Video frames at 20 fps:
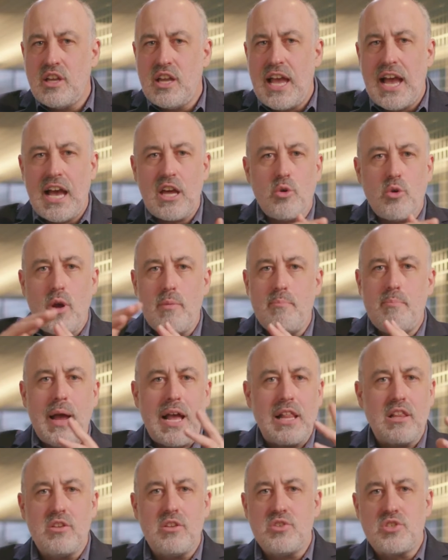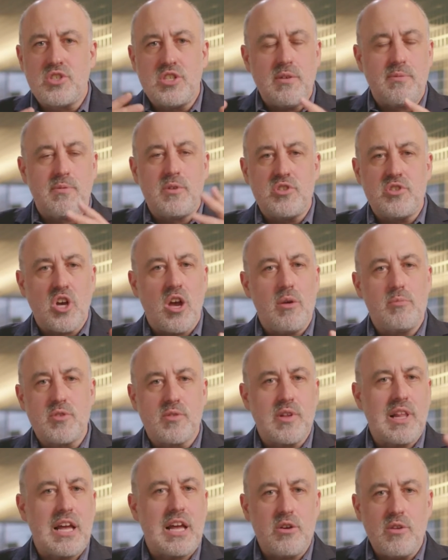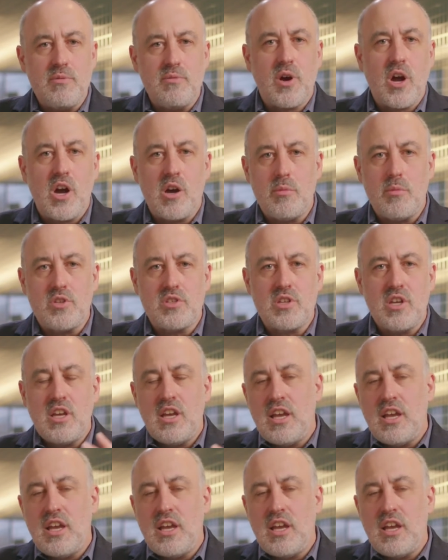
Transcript: How do I balance different types of cloud environment?